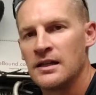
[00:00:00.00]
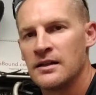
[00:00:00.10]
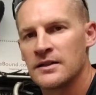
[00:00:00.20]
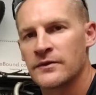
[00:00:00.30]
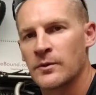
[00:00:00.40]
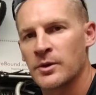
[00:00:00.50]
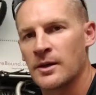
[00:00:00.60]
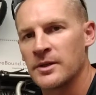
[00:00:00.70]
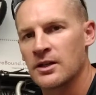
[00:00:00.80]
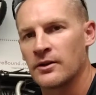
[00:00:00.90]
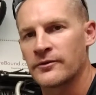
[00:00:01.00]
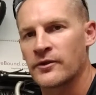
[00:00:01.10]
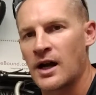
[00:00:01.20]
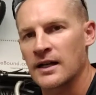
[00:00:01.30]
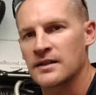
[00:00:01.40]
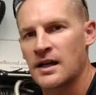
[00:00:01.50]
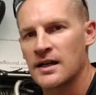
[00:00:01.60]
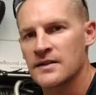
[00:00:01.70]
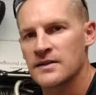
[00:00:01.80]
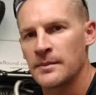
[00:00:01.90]
It's from a company called Frog
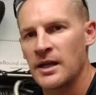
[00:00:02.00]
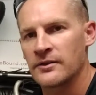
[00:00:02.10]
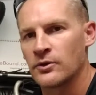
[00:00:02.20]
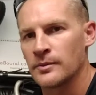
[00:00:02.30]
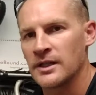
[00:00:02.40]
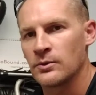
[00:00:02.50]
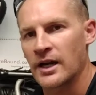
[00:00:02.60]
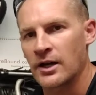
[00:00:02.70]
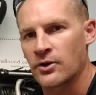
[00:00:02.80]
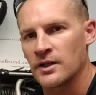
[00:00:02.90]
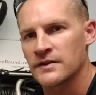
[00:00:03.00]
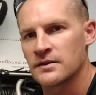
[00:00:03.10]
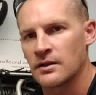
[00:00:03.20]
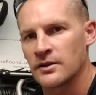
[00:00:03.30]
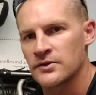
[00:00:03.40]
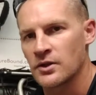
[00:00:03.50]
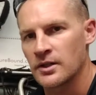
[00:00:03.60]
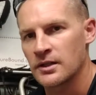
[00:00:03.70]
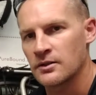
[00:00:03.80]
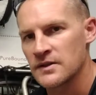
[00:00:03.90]
Togs. They made it for me when I crossed
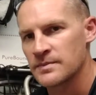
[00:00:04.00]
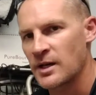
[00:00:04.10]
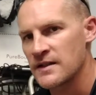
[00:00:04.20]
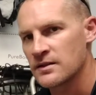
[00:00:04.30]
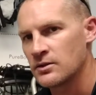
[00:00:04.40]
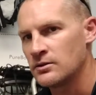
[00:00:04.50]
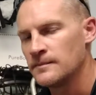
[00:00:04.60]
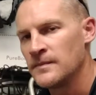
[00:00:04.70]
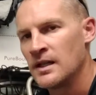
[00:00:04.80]
Australia on this bicycle.